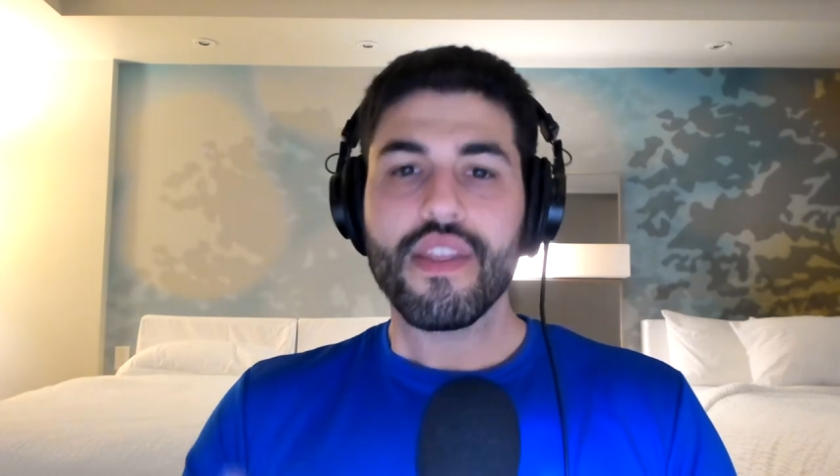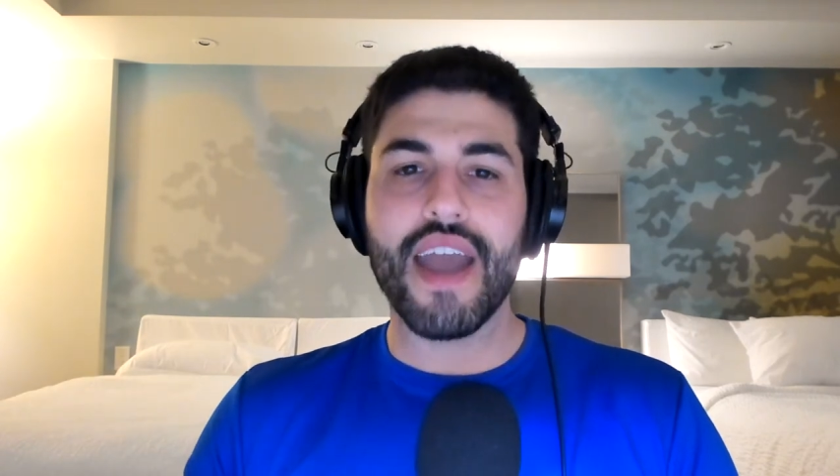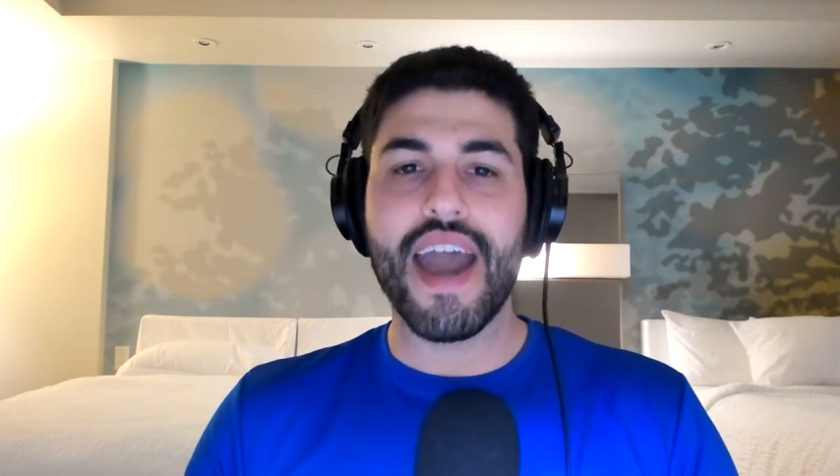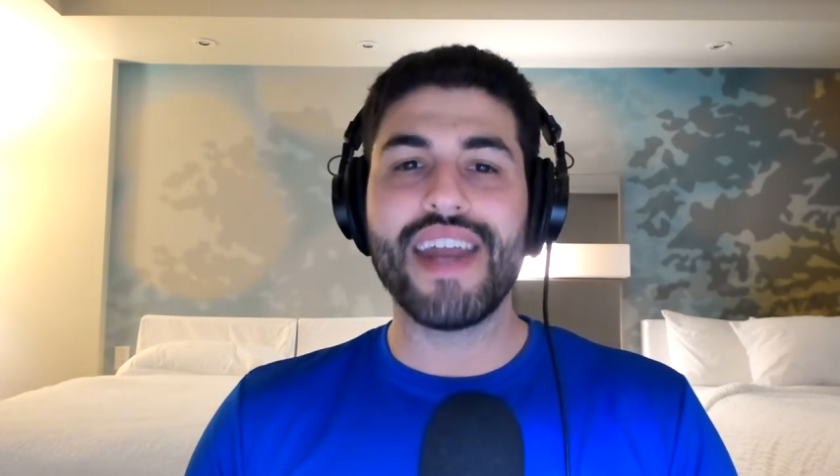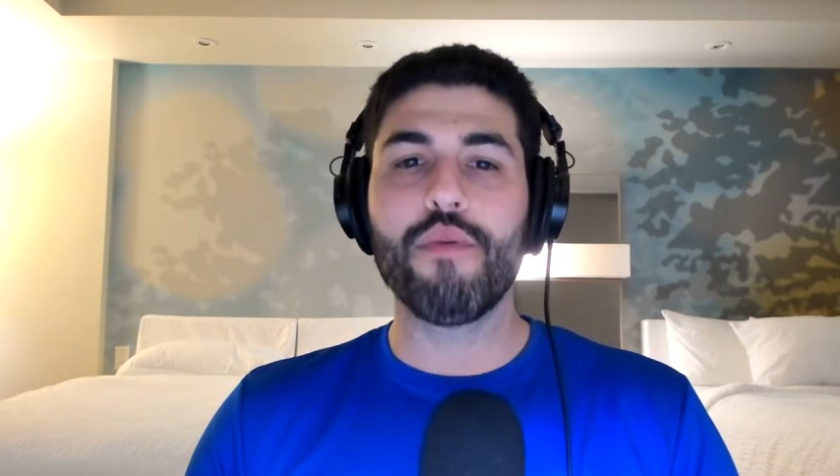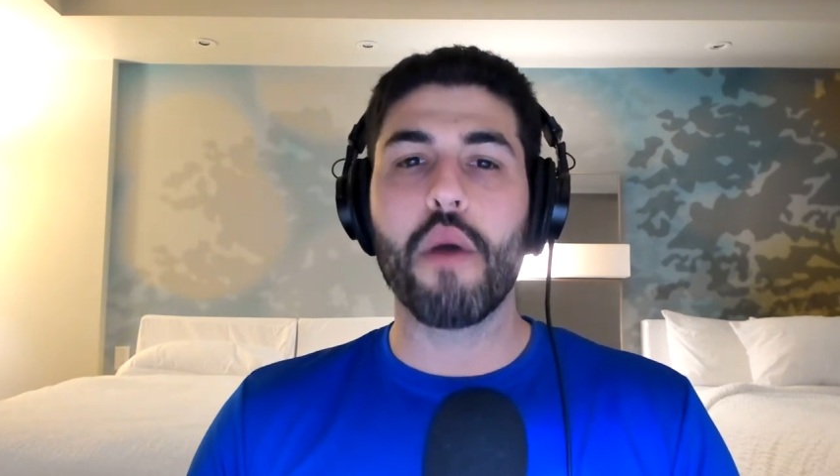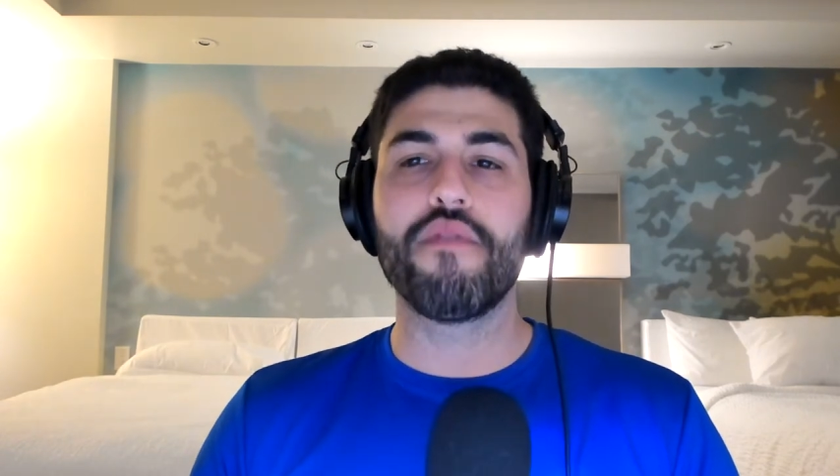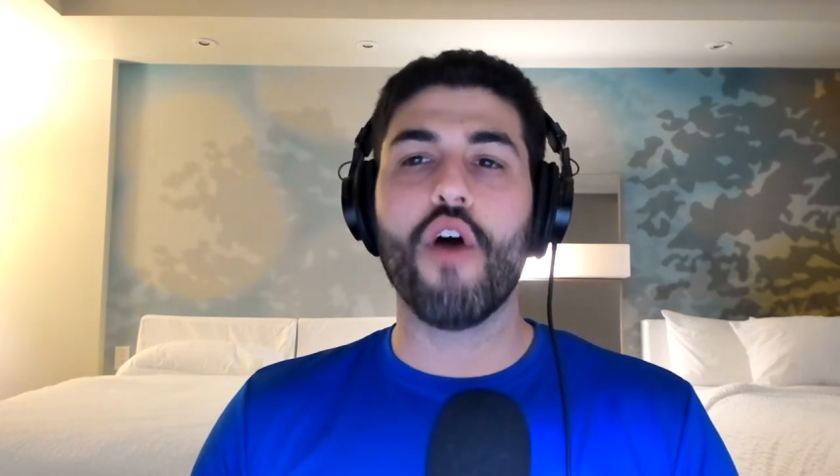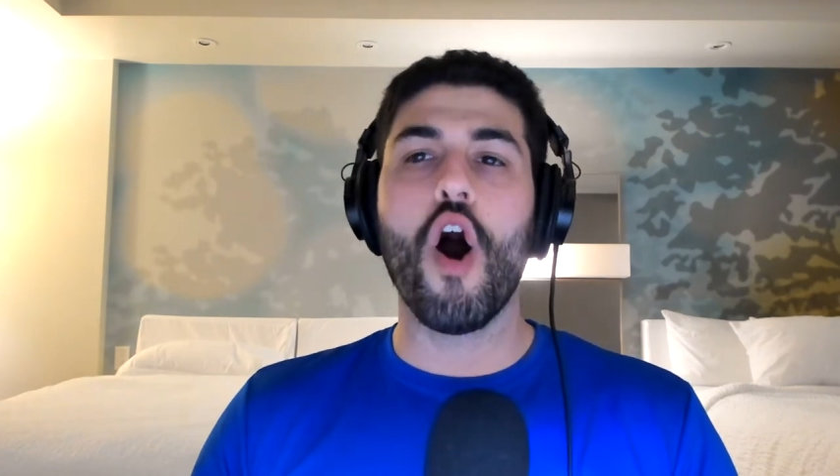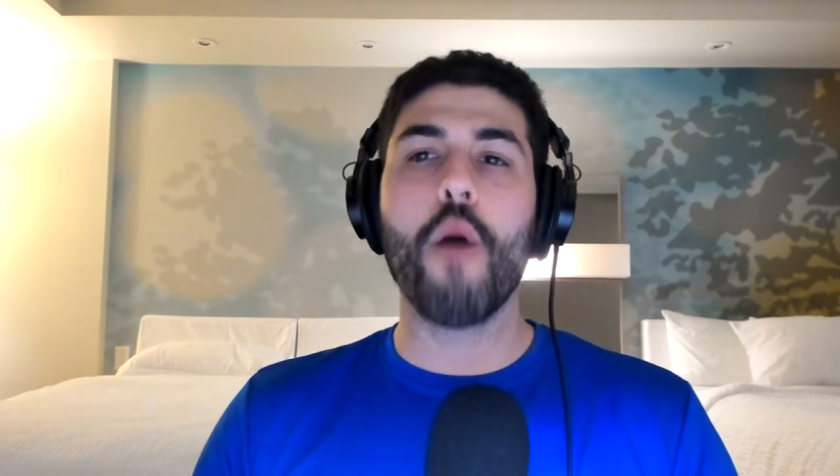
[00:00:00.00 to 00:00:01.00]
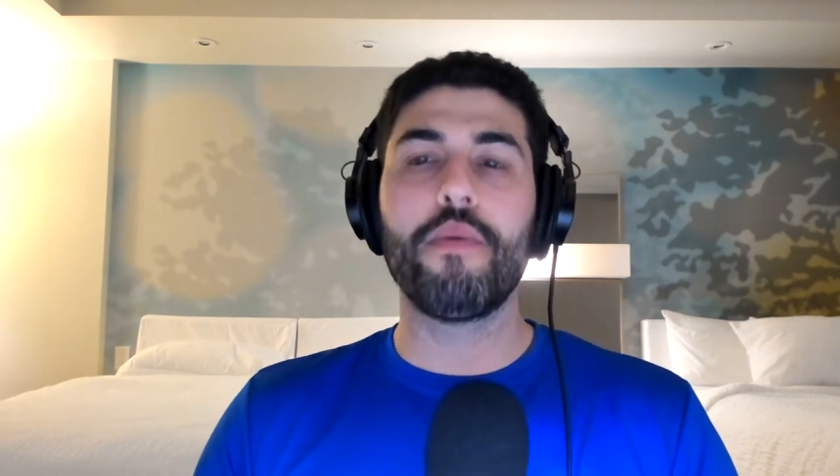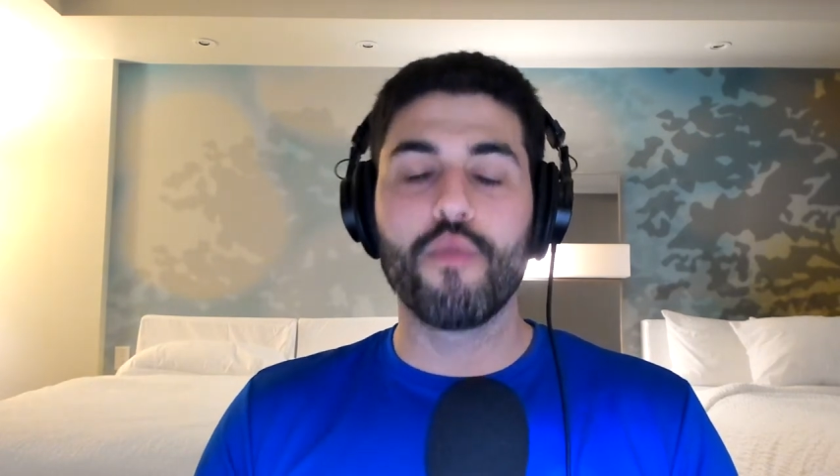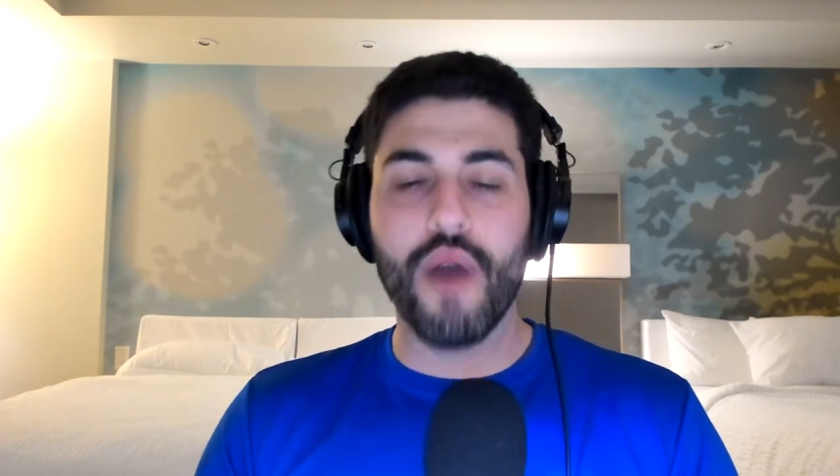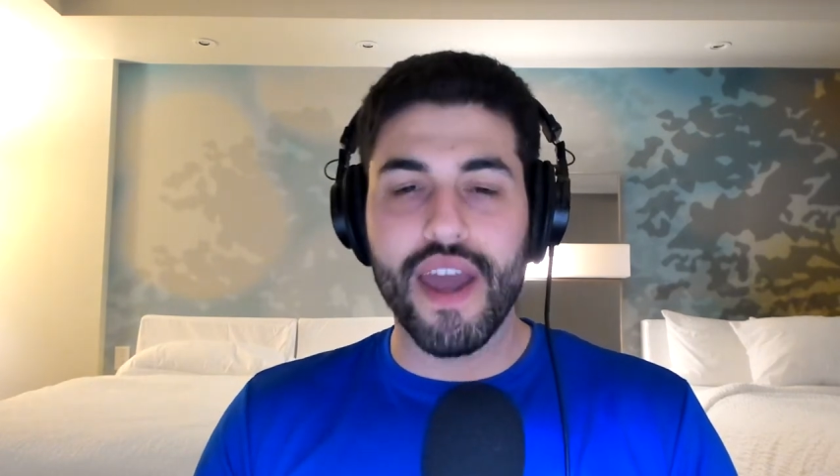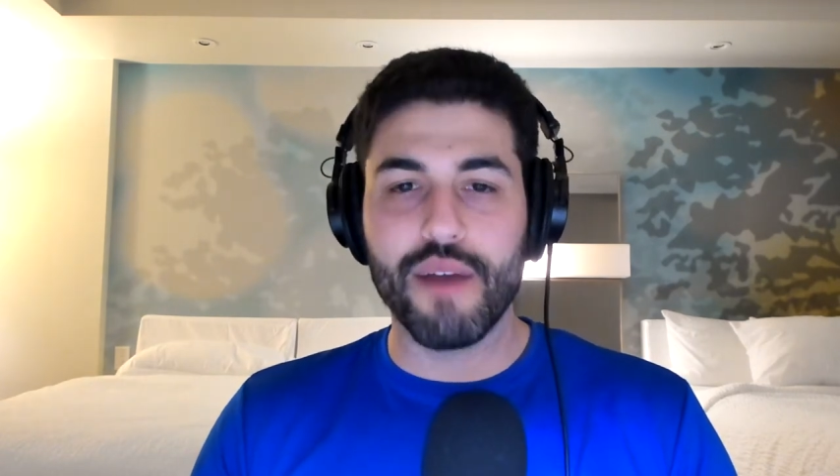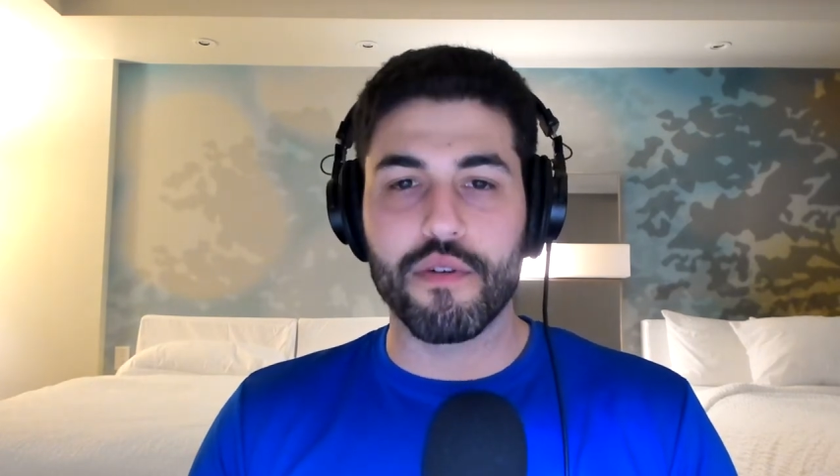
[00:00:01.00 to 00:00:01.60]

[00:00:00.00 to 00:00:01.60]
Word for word: Anyway, we've all been waiting